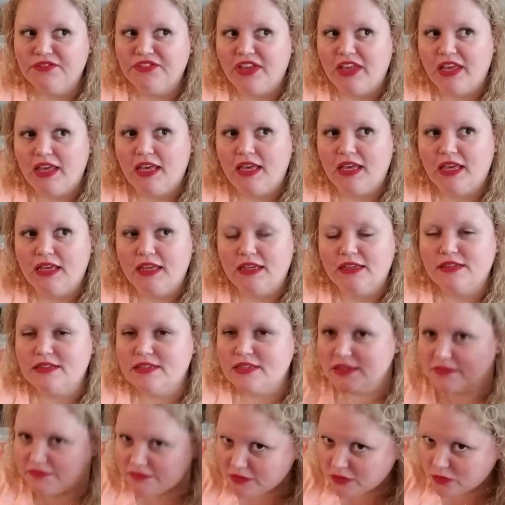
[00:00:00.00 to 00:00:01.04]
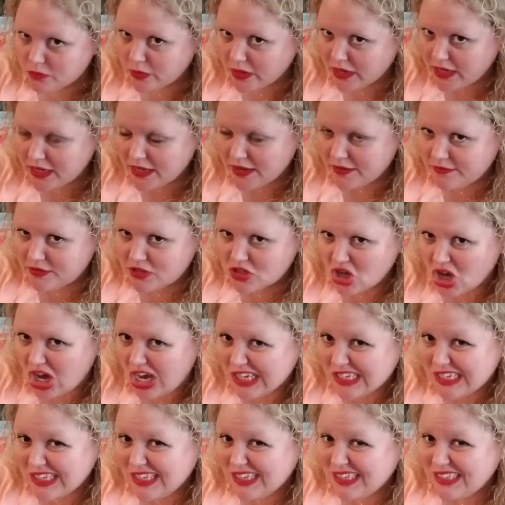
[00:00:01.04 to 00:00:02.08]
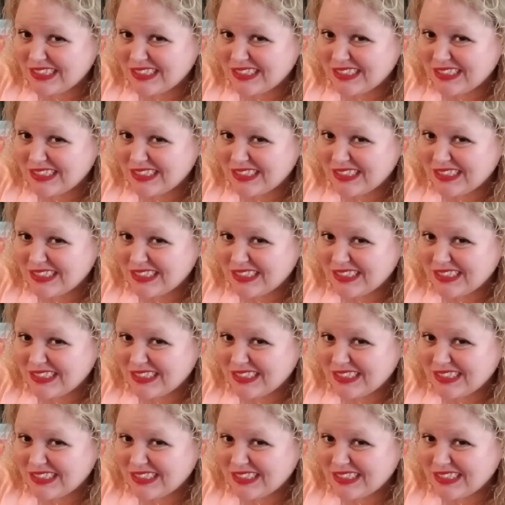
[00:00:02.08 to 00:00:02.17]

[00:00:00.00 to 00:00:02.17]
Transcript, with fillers: a different way of talking.